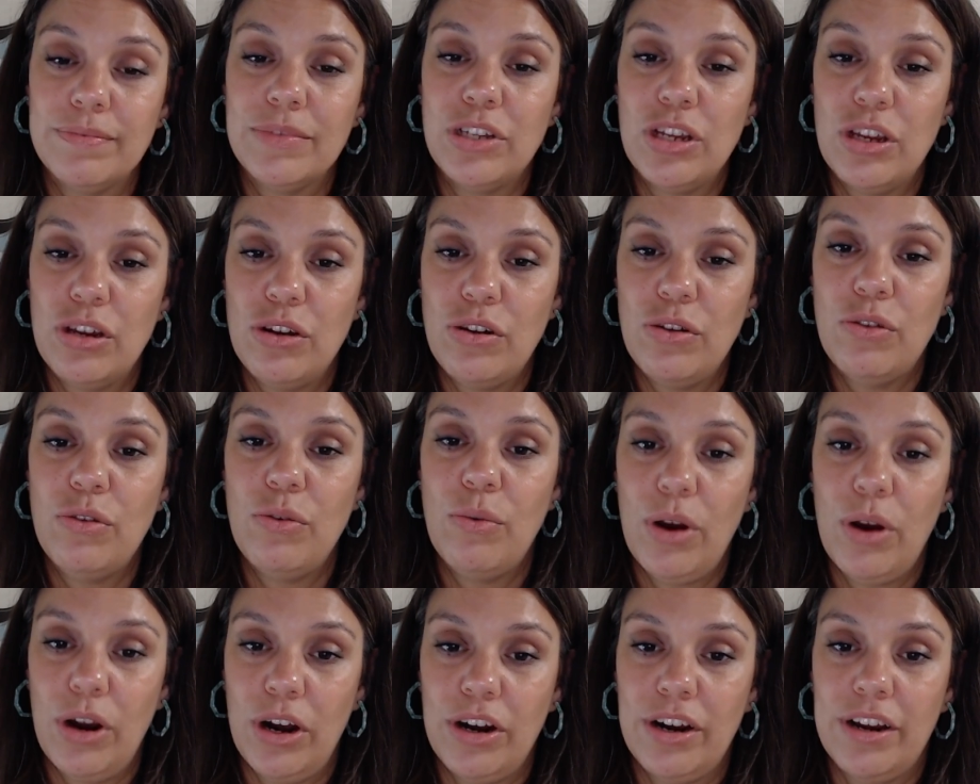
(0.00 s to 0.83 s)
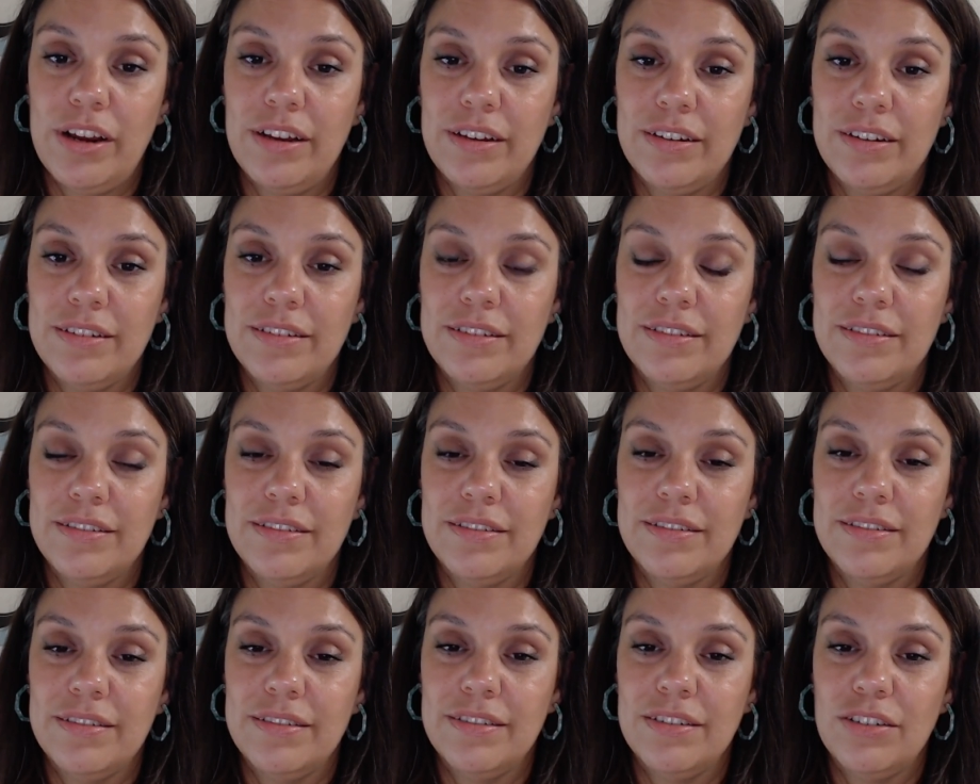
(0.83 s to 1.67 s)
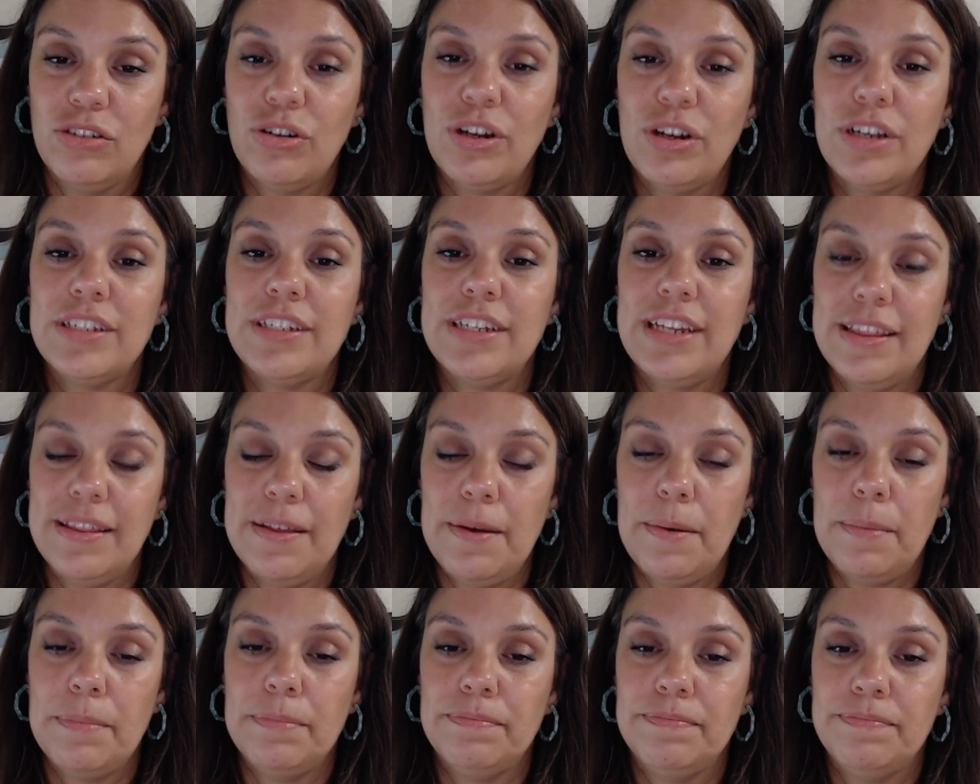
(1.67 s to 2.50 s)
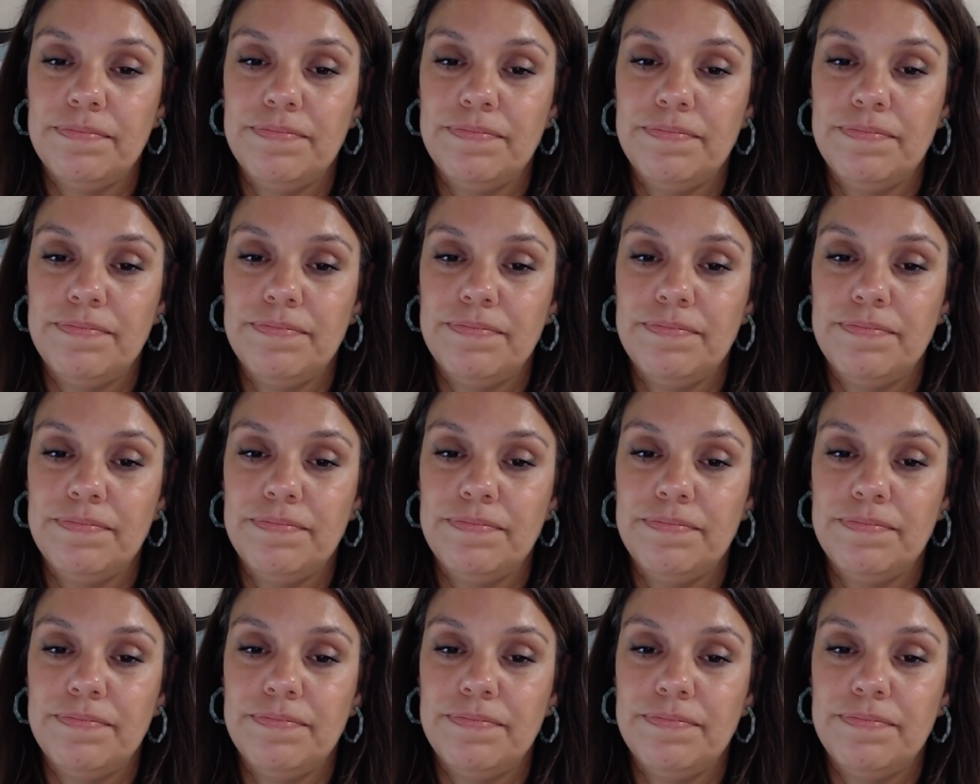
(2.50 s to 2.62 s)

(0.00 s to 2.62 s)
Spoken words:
to do the work, trusting them?